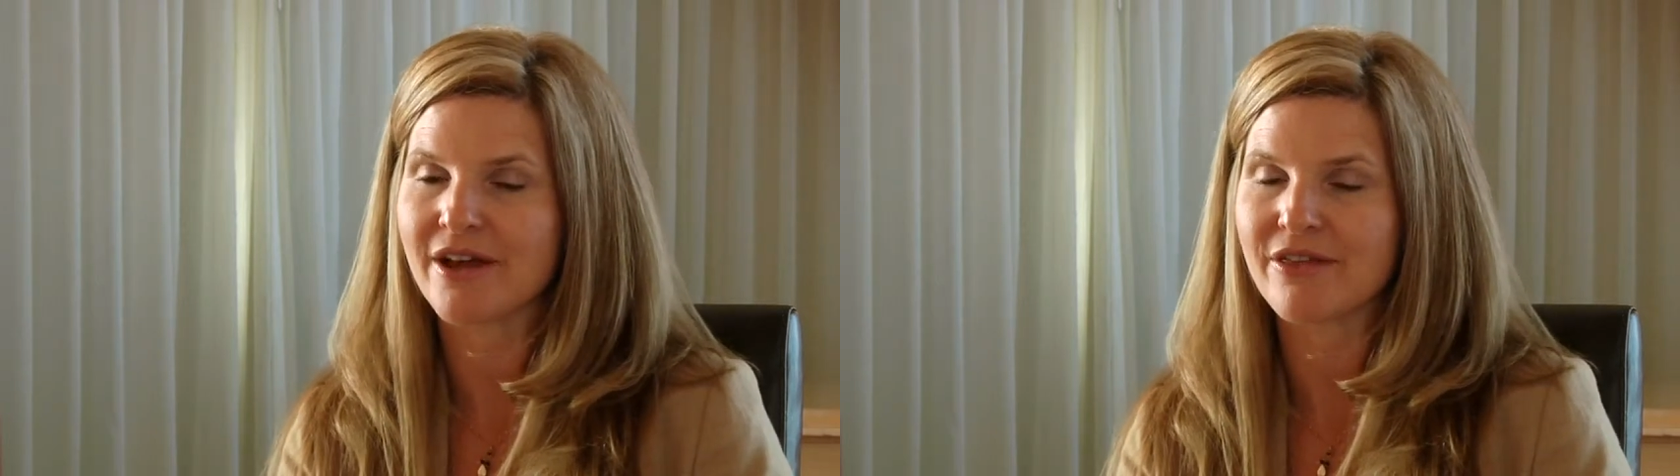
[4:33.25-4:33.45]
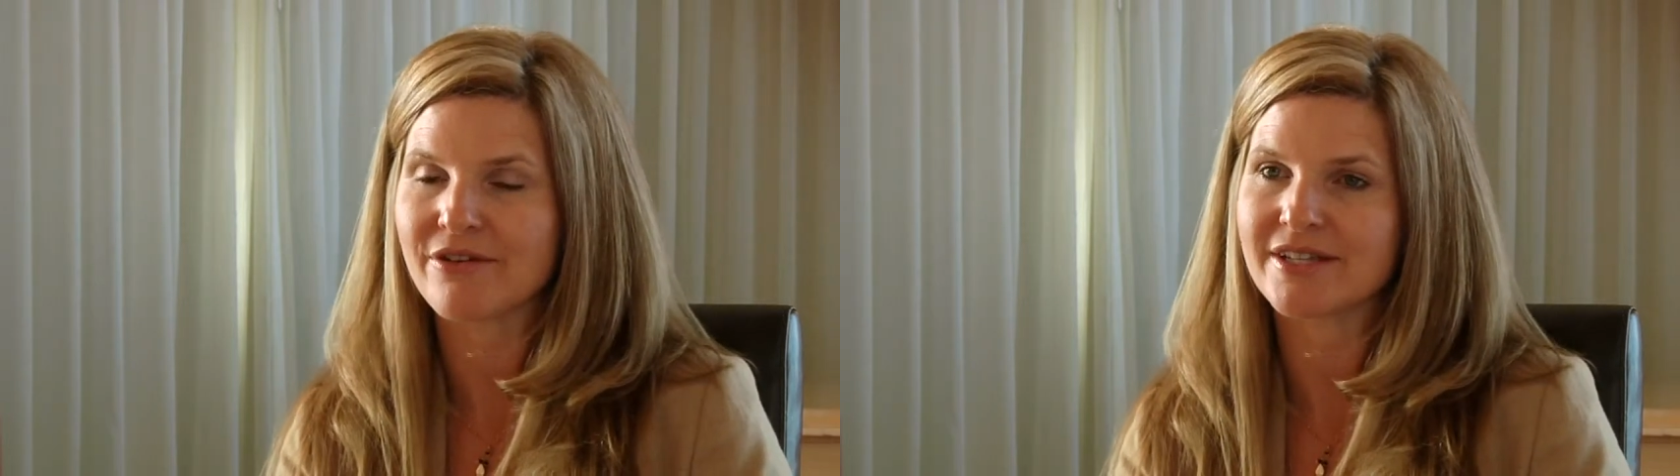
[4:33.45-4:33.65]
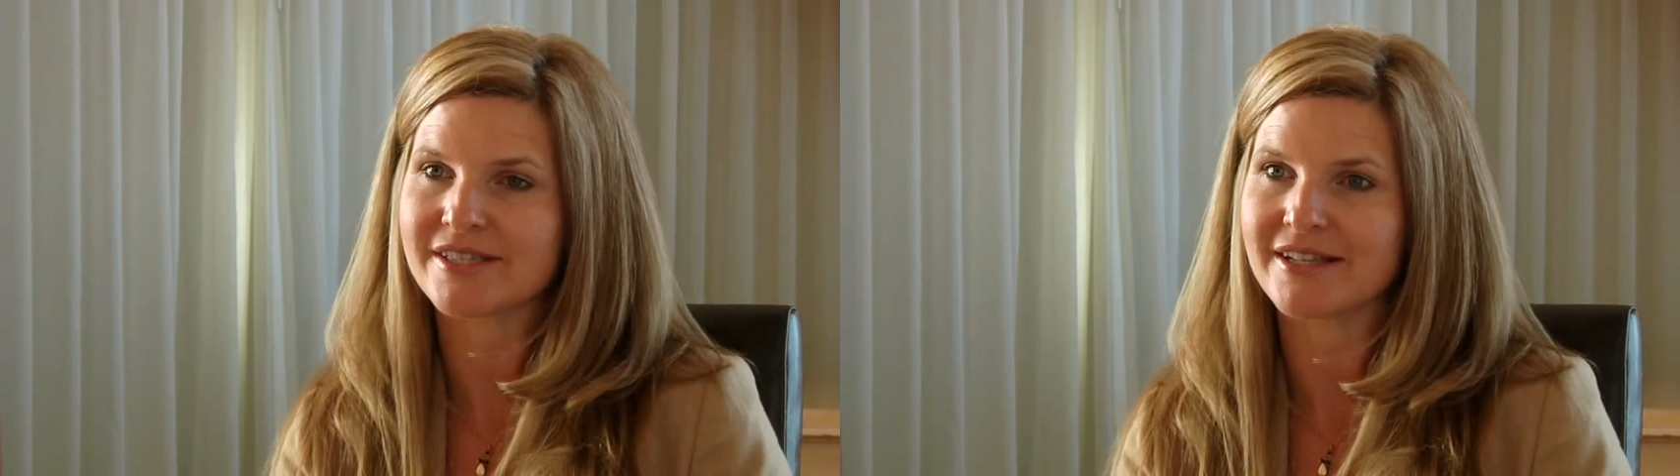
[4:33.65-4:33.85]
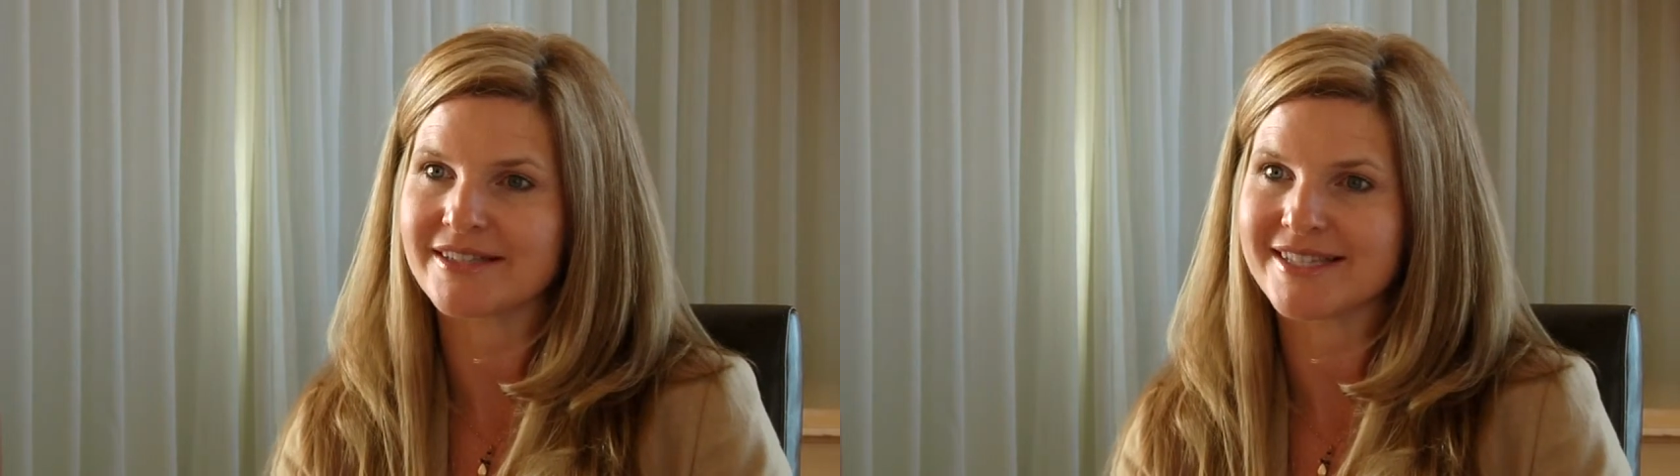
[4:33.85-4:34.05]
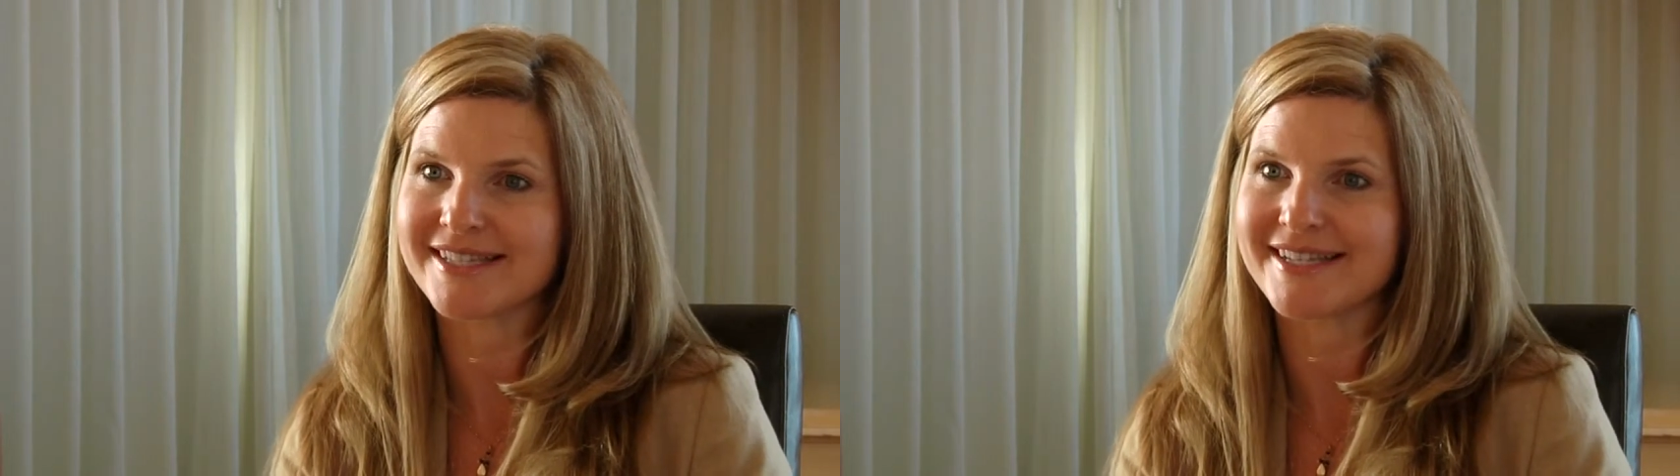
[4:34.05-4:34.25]

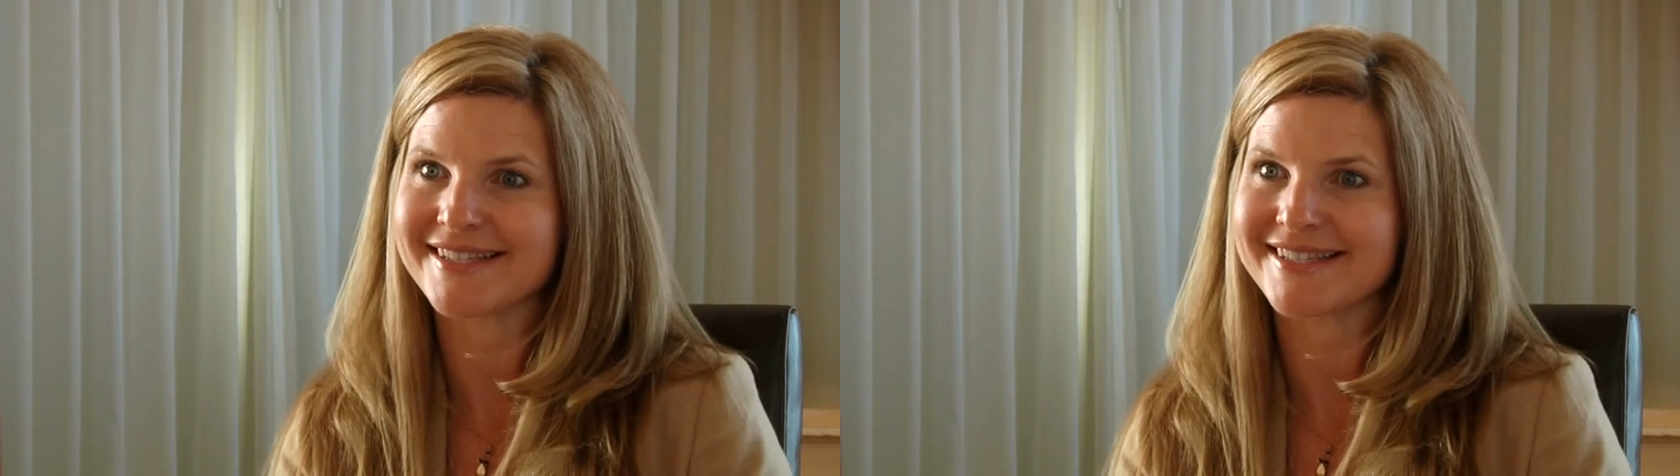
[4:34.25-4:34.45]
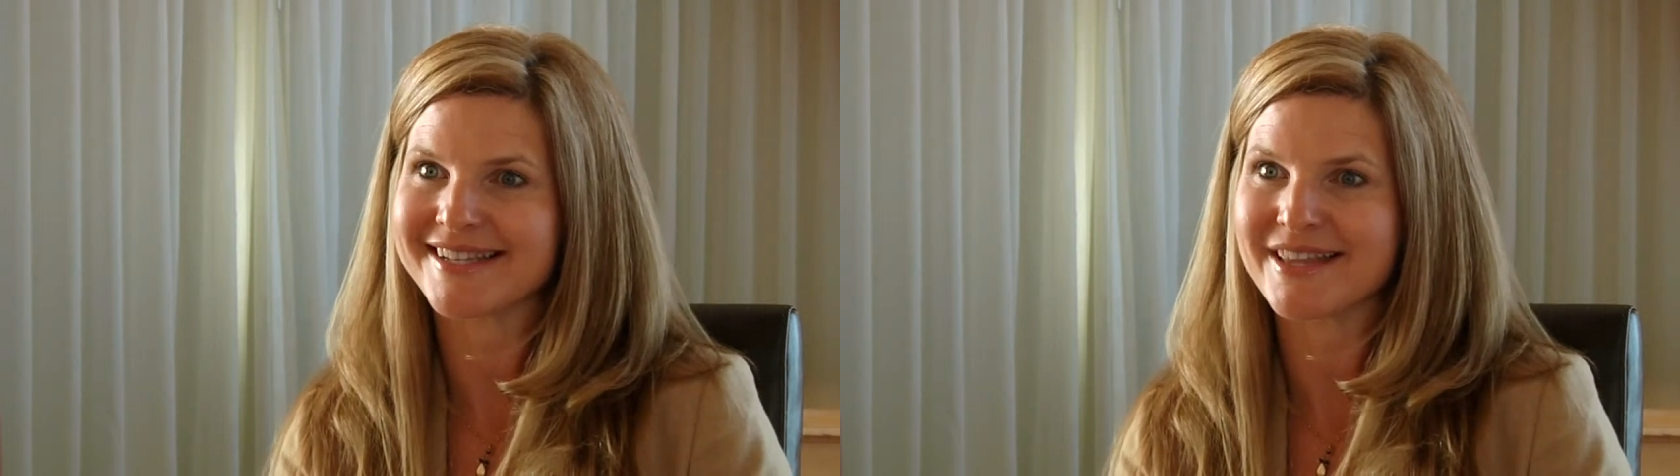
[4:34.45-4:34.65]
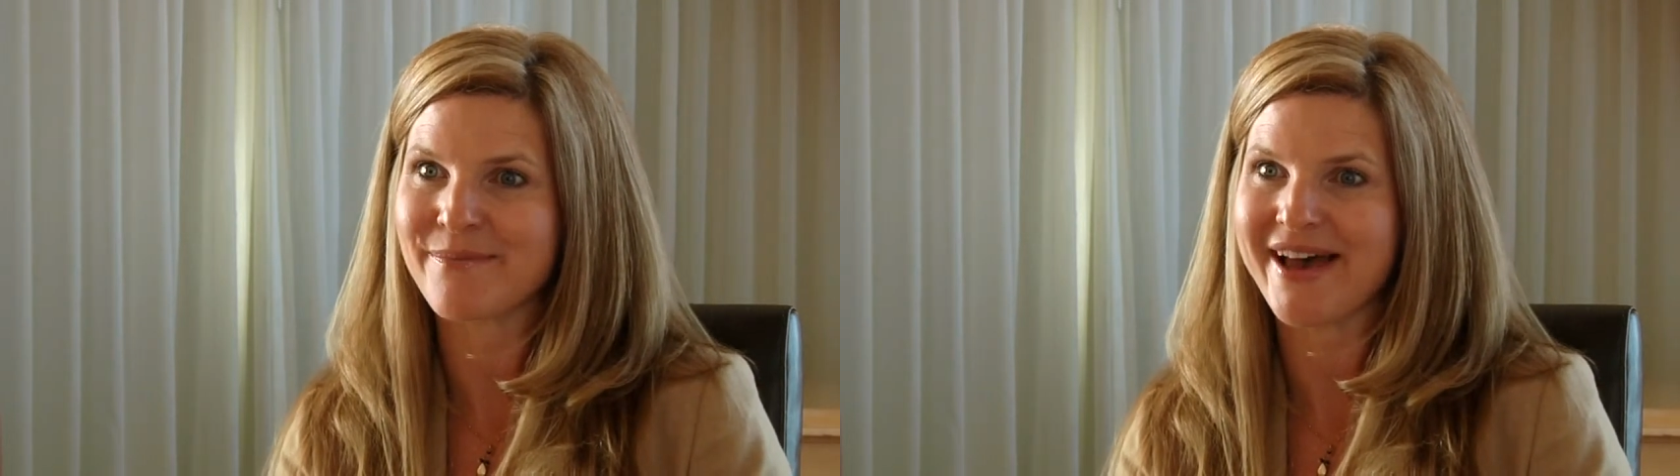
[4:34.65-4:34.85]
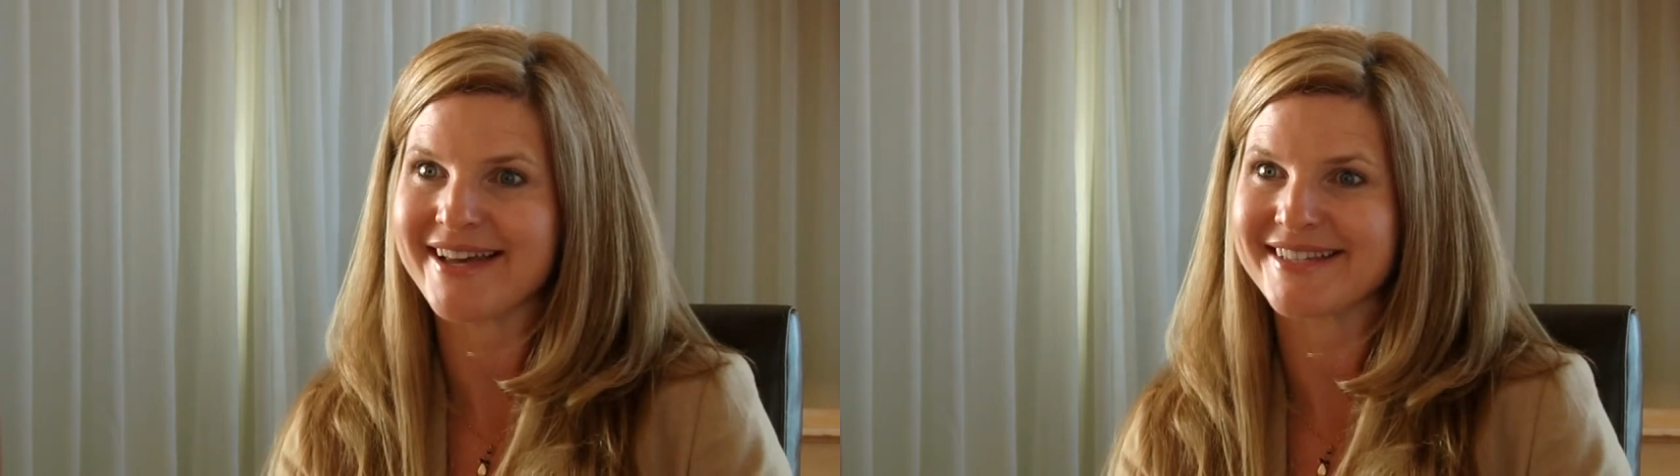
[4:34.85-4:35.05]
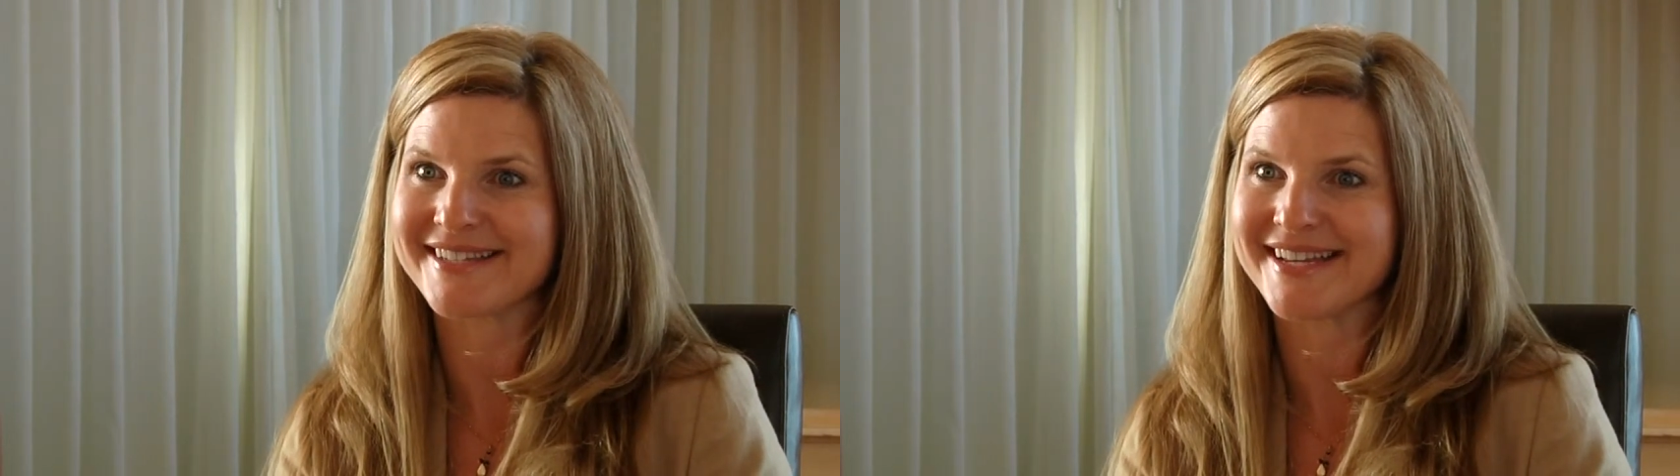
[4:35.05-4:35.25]
consultancies in the
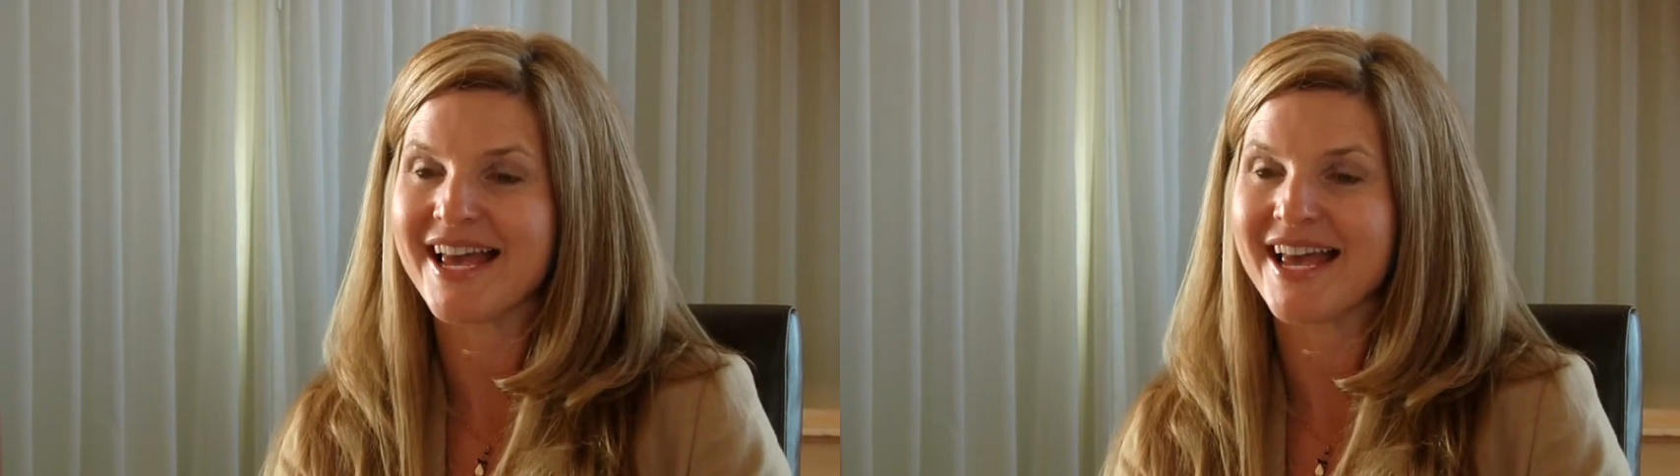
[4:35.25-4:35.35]
past.